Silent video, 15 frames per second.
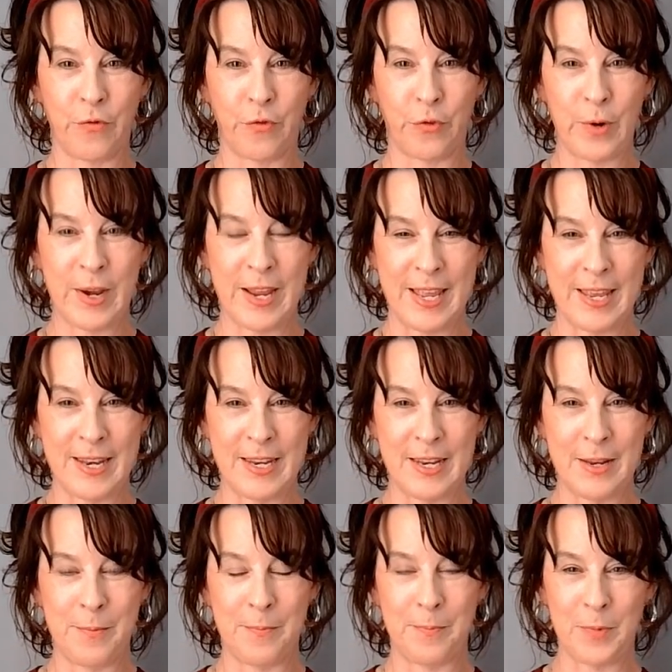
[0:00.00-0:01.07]
Friend.
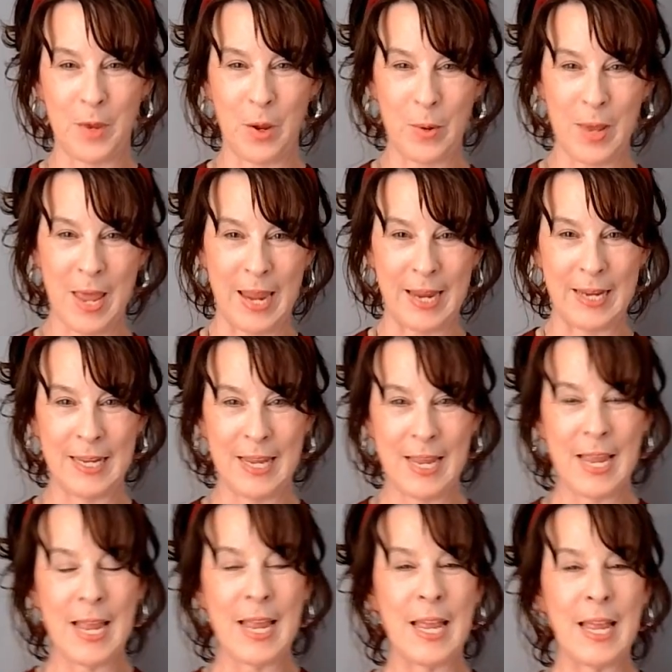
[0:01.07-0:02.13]
Okay.
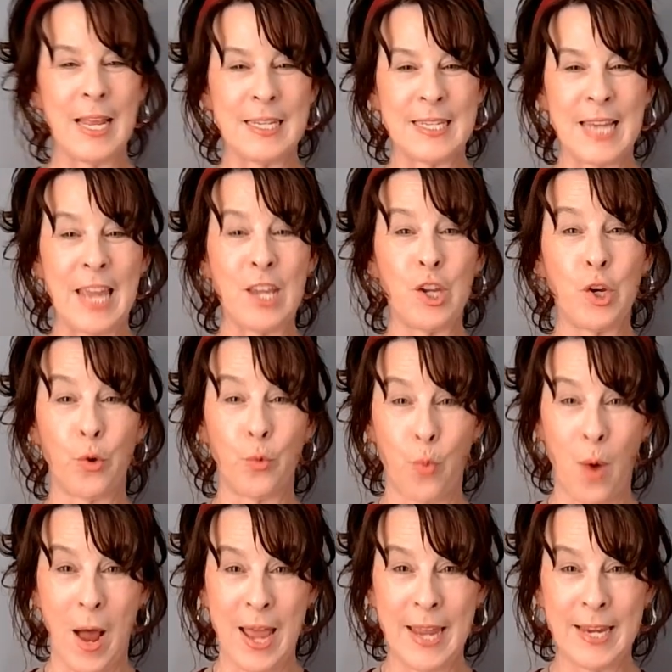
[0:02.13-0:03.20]
Take your
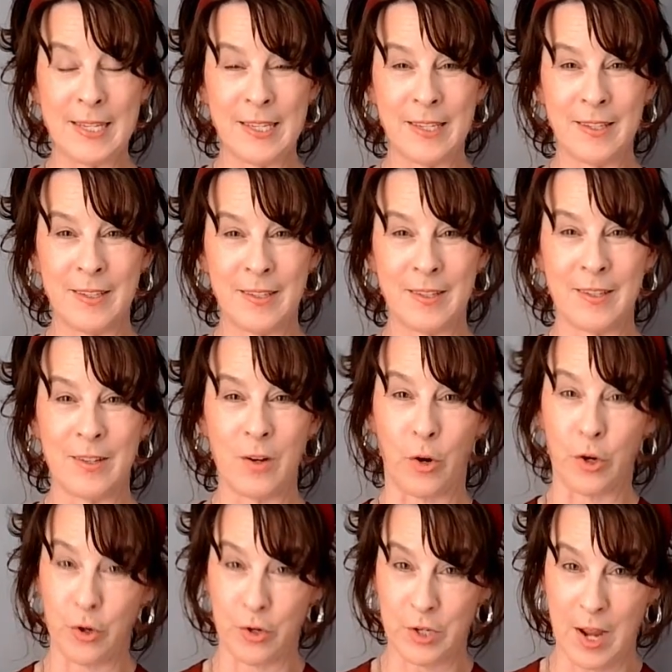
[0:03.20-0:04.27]
right or
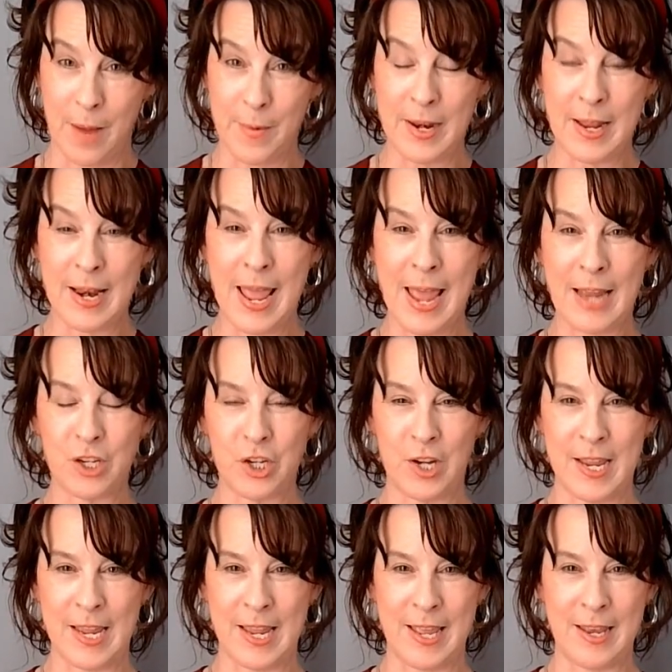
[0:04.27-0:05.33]
your dominant action
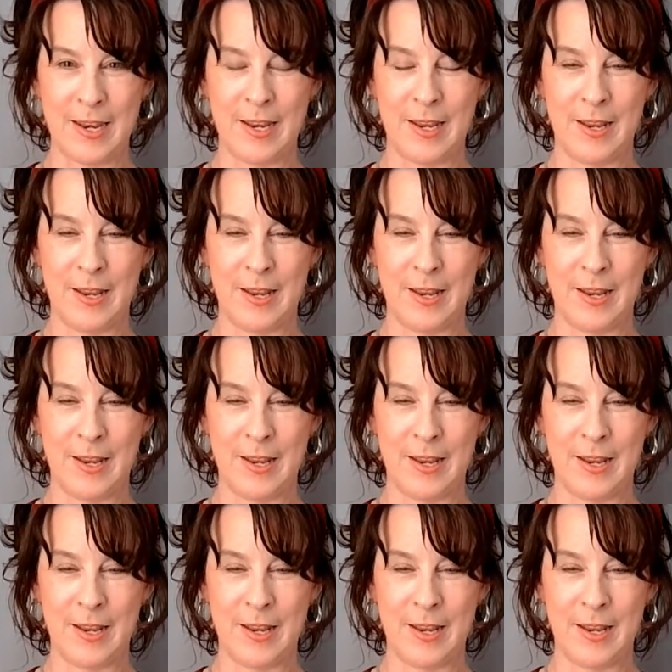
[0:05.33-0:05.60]
hand.